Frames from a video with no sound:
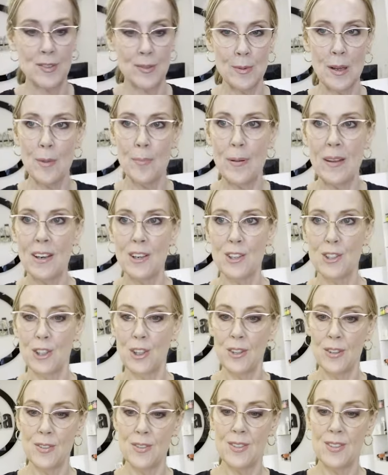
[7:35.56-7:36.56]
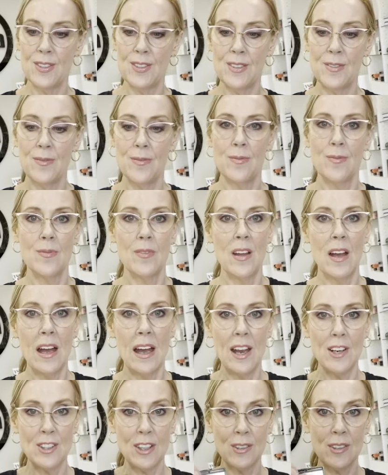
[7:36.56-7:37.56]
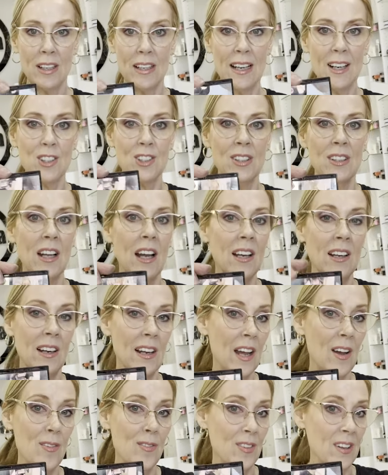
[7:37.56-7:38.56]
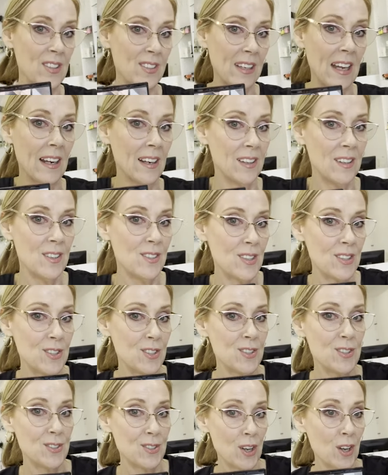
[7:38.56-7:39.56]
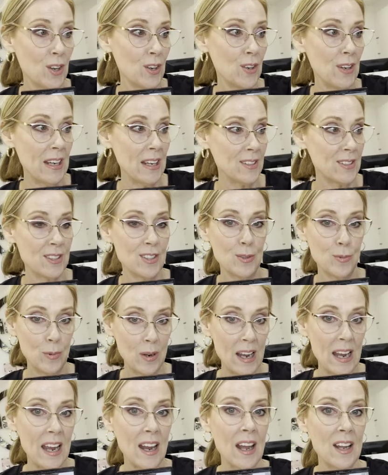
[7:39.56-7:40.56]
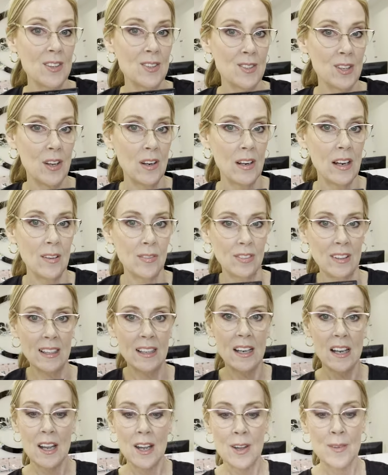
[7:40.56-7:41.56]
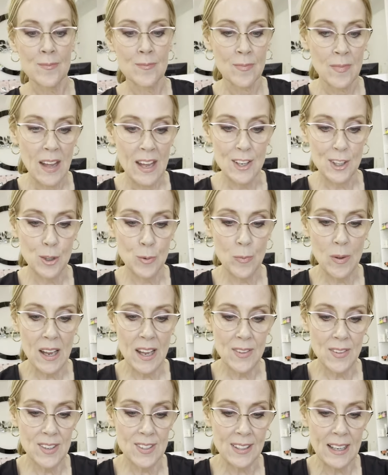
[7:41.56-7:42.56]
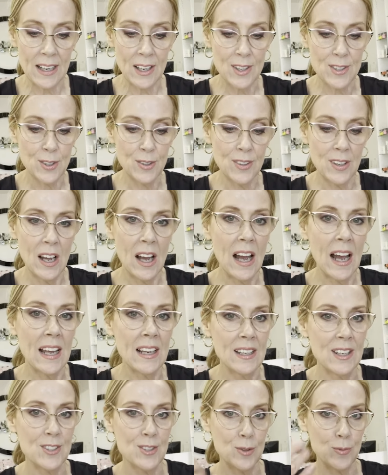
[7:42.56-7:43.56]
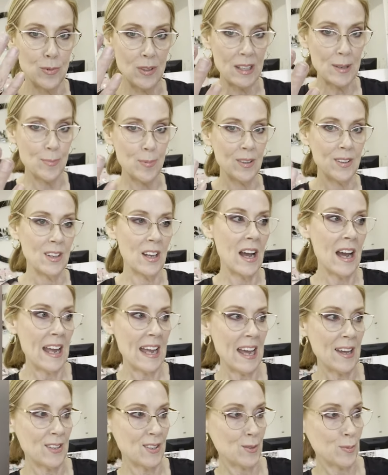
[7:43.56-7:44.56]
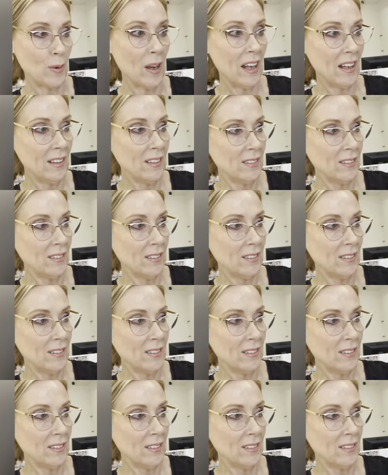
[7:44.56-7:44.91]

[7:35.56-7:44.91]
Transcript: from our Pink Jude's eyeshadow collection. I love these colours. They're just so easy to wear and so lovely. You can wear these colours on the eyelid to really bring the eye out as well.